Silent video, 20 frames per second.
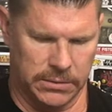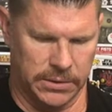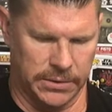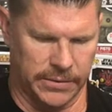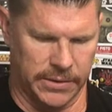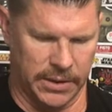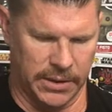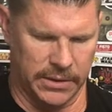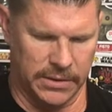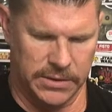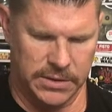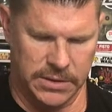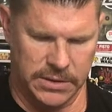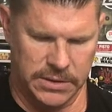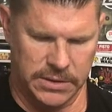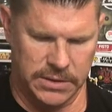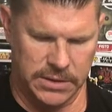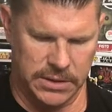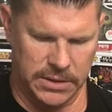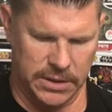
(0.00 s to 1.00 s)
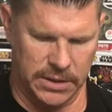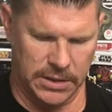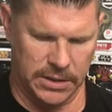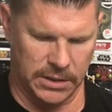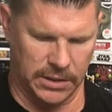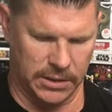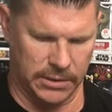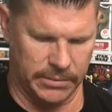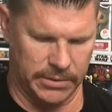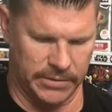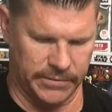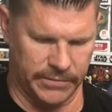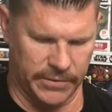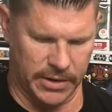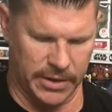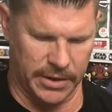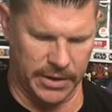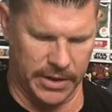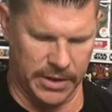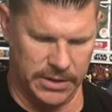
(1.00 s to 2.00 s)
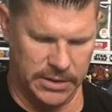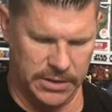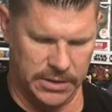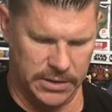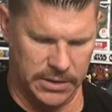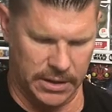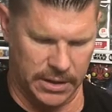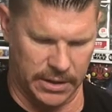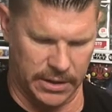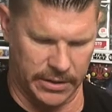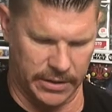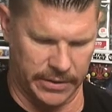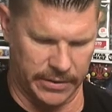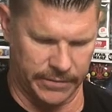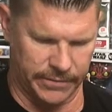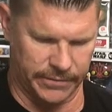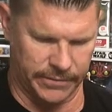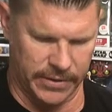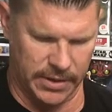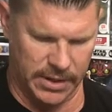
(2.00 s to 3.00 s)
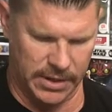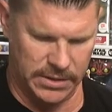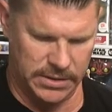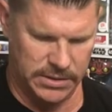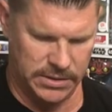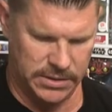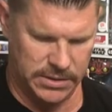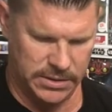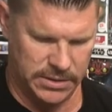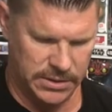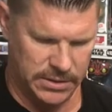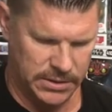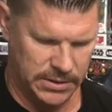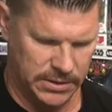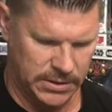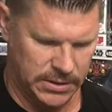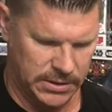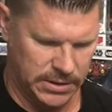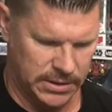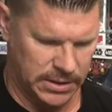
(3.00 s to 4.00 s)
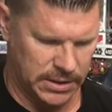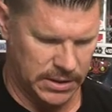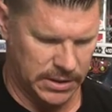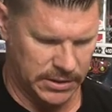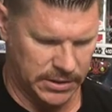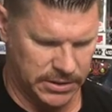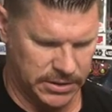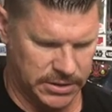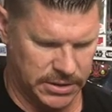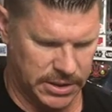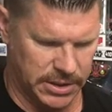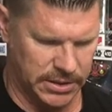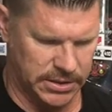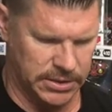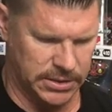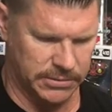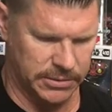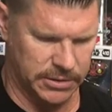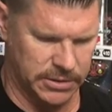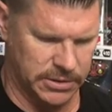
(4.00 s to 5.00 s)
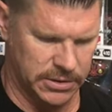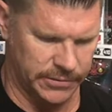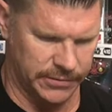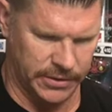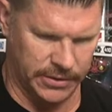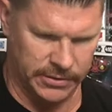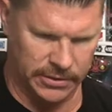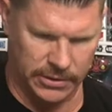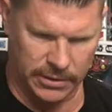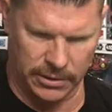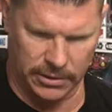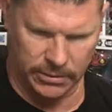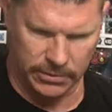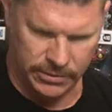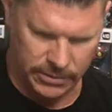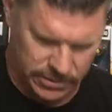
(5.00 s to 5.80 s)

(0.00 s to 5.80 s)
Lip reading: I think just a little bit of variation on the face and on the chest. I'm not sure if these glow in the